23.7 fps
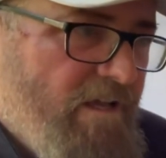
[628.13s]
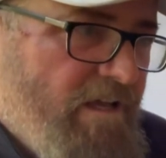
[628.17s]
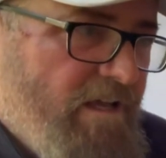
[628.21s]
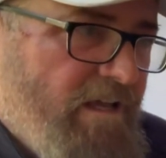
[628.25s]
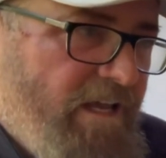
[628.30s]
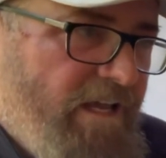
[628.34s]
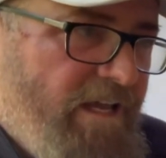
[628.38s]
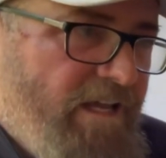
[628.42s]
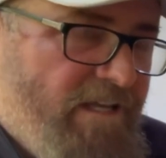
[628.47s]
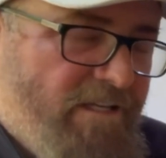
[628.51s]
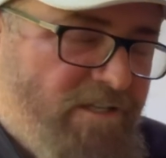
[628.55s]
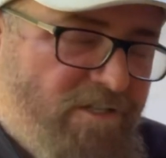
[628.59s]

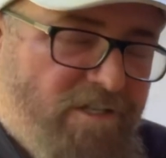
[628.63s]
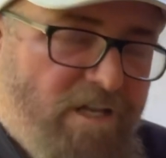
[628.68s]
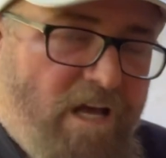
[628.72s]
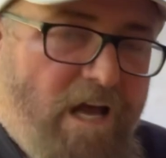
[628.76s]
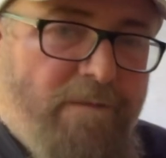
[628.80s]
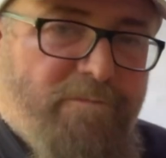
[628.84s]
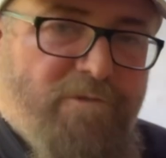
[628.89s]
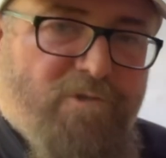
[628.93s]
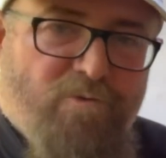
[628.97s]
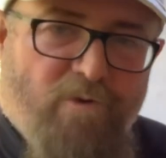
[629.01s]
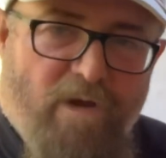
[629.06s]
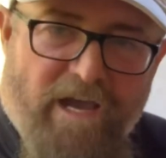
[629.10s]
And as
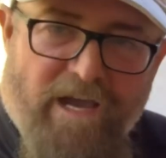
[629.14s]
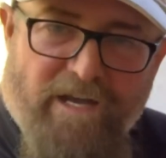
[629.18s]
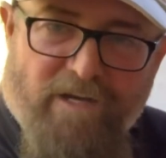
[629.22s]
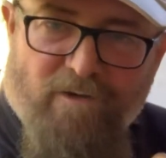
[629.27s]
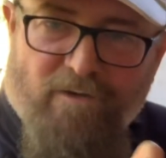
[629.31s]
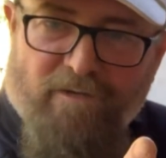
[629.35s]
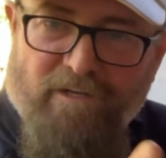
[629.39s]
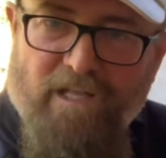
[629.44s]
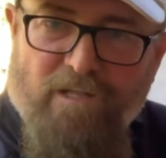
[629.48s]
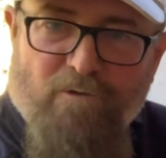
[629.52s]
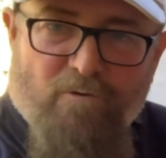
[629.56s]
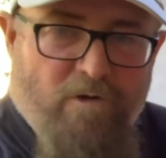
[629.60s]
Tom Schreider,
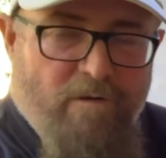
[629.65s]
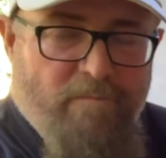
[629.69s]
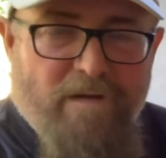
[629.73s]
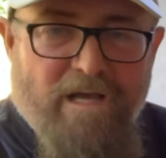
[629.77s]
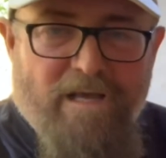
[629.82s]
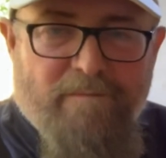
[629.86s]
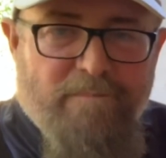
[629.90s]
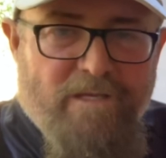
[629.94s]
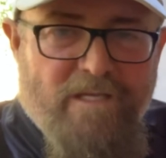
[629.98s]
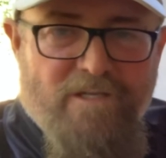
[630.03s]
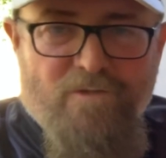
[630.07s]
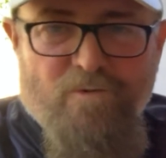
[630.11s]
another one of
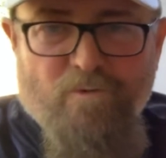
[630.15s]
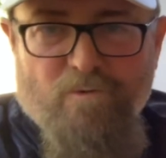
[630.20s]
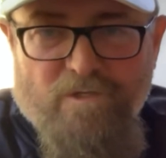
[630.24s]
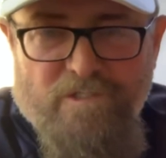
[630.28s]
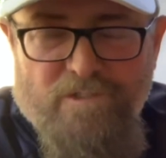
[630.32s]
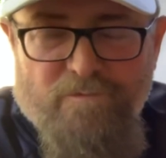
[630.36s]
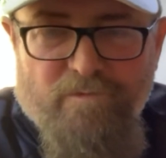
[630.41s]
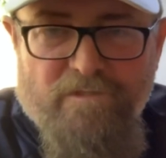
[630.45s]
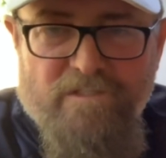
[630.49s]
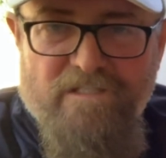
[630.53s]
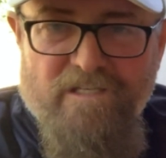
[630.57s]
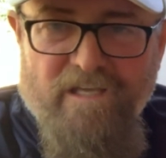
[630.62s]
my
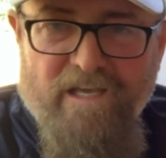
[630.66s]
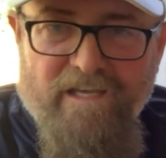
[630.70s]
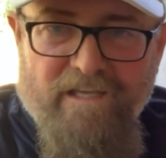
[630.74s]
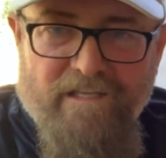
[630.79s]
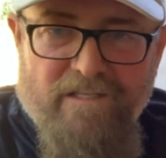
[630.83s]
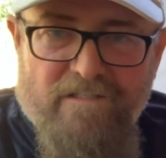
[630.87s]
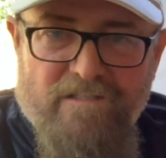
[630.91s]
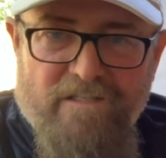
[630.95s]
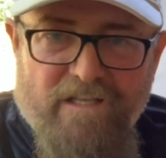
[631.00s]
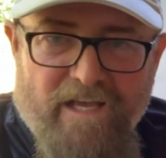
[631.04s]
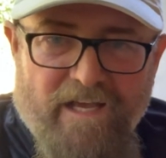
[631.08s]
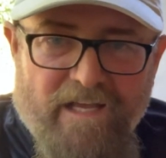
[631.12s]
mentors, would say,
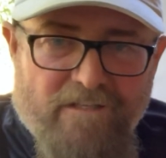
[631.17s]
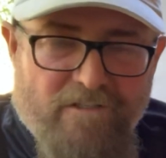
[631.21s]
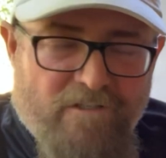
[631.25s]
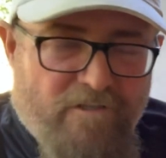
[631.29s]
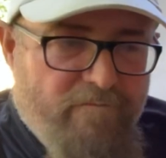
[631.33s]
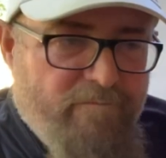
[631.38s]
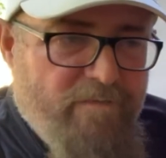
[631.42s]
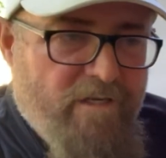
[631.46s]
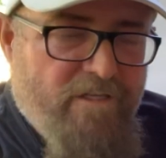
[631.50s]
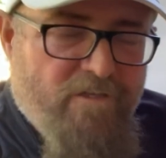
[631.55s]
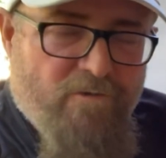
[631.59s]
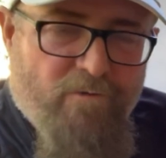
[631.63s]
is that
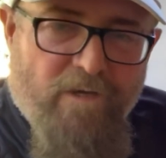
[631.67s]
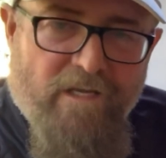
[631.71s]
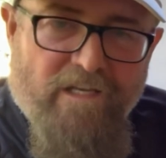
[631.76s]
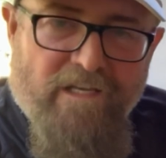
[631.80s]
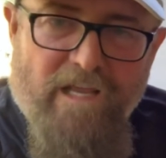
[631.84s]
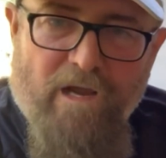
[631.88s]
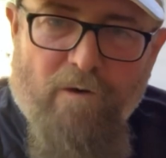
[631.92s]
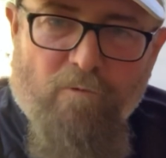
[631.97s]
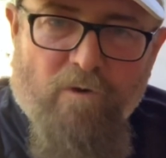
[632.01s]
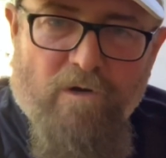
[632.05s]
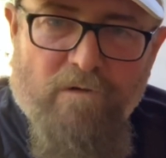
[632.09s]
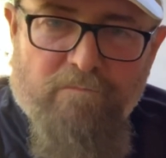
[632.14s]
you've been doing
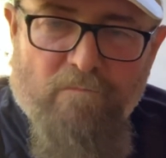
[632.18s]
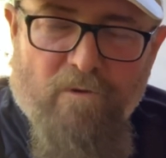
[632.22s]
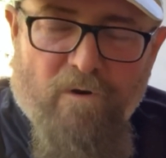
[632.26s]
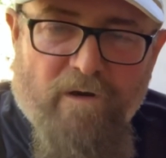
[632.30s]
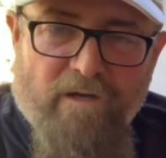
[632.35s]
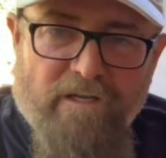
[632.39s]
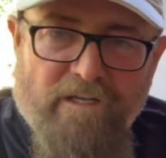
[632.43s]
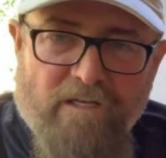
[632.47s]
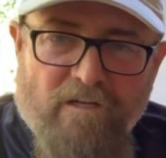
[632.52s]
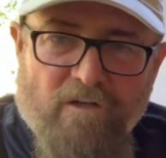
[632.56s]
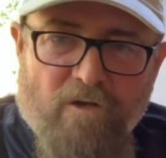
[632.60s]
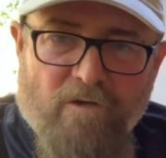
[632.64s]
network
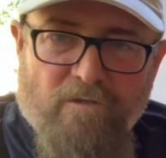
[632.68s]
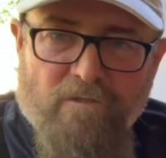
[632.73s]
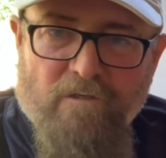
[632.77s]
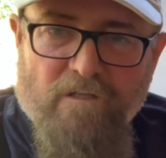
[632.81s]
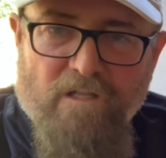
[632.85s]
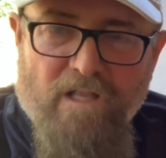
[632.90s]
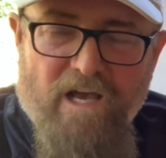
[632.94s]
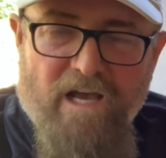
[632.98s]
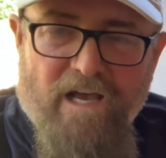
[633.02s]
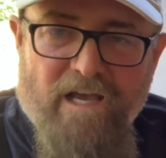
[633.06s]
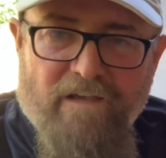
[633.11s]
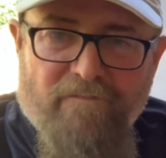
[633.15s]
marketing all your
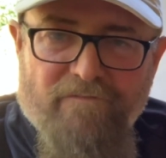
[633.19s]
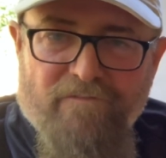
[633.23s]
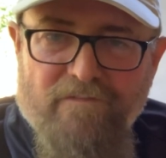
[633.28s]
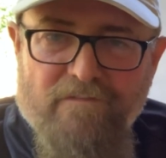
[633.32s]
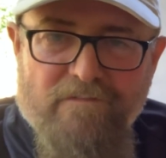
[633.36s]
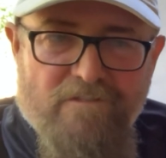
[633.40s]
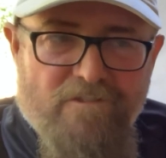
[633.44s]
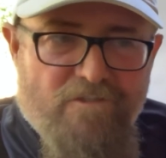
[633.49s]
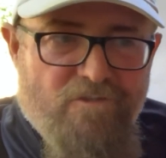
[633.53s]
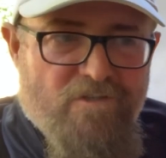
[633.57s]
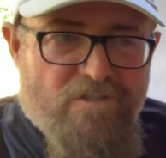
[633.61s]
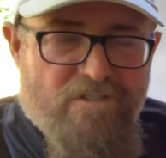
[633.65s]
life.
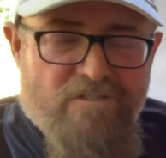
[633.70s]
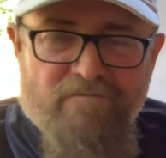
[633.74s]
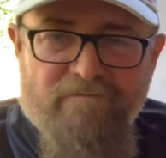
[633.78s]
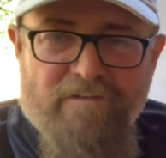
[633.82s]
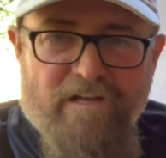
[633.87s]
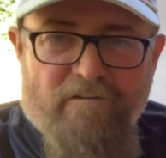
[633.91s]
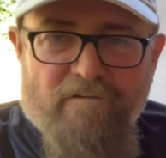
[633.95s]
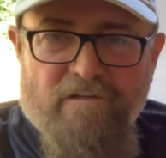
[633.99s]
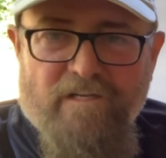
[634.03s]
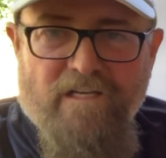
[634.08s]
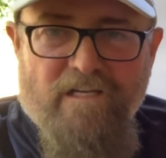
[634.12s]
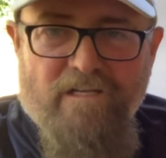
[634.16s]
You just have
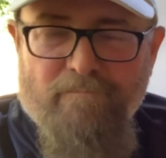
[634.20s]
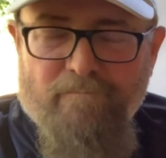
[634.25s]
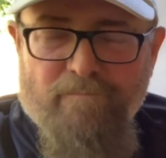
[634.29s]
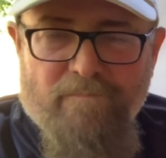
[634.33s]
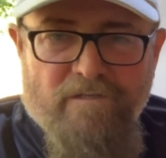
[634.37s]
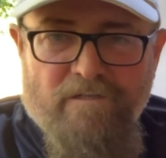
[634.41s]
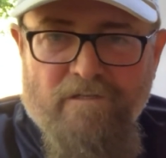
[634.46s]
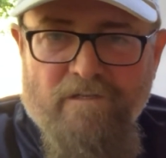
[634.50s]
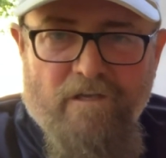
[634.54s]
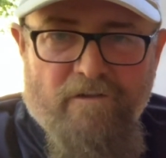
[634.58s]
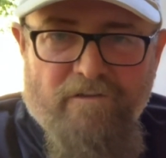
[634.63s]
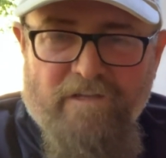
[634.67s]
never
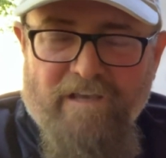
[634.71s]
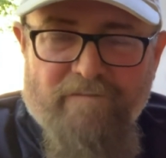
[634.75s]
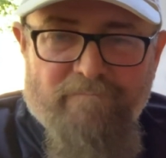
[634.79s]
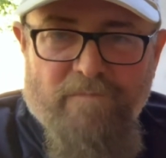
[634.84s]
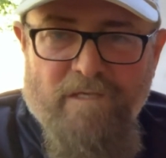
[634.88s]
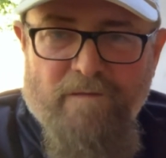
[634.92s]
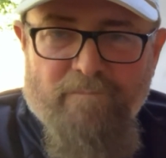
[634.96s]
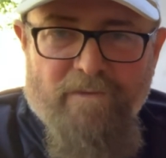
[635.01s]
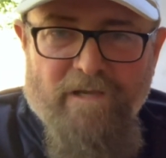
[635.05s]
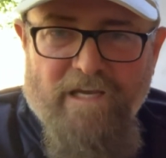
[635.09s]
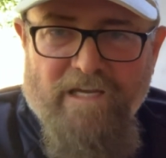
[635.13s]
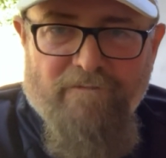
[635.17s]
you haven't
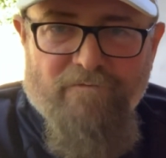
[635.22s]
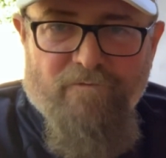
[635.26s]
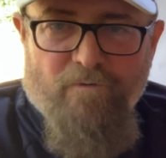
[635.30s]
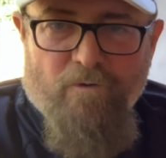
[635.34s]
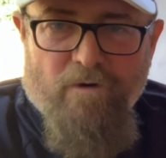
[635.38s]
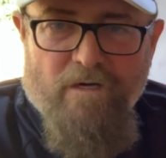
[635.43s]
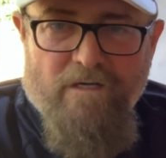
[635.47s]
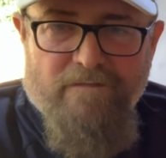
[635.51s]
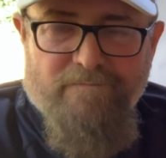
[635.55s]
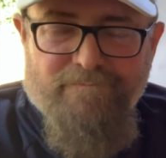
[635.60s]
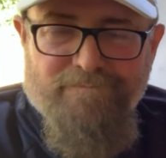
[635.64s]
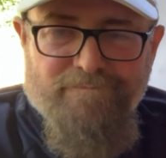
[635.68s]
been paid
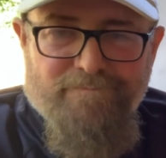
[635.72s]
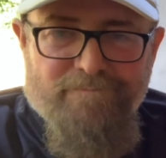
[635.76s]
for it.